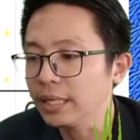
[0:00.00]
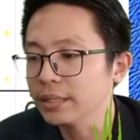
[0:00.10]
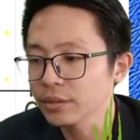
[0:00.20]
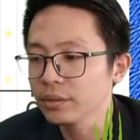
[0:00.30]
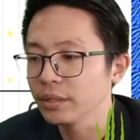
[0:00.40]

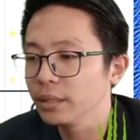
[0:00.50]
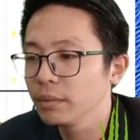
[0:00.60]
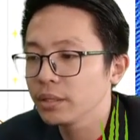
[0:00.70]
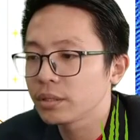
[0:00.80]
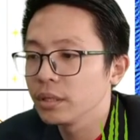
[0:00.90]
So the
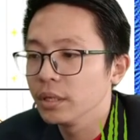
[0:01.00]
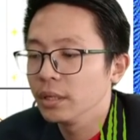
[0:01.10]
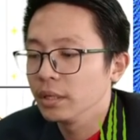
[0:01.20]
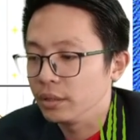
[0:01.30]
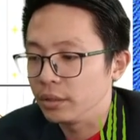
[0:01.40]
image
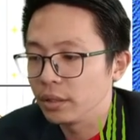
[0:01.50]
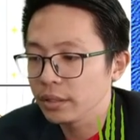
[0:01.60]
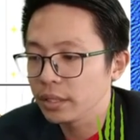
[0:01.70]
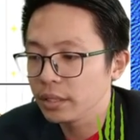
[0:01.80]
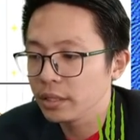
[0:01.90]
you
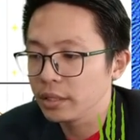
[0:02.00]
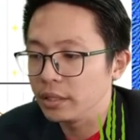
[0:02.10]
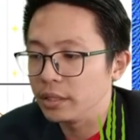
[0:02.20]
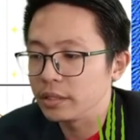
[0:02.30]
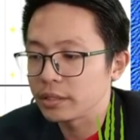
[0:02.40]
got here
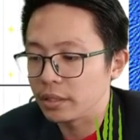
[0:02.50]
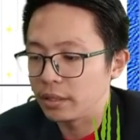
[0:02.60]
is